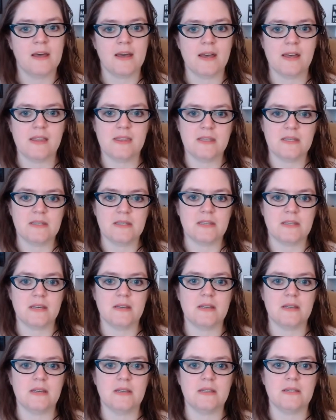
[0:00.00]
And this
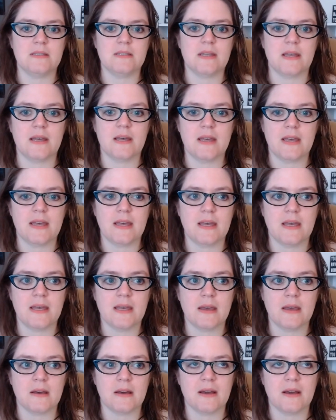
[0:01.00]
is
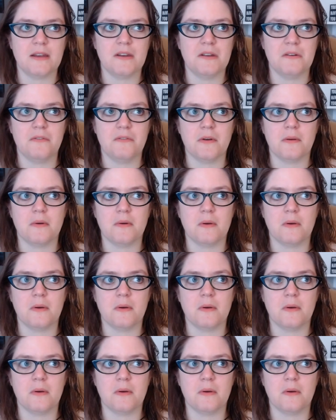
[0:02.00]
a kind of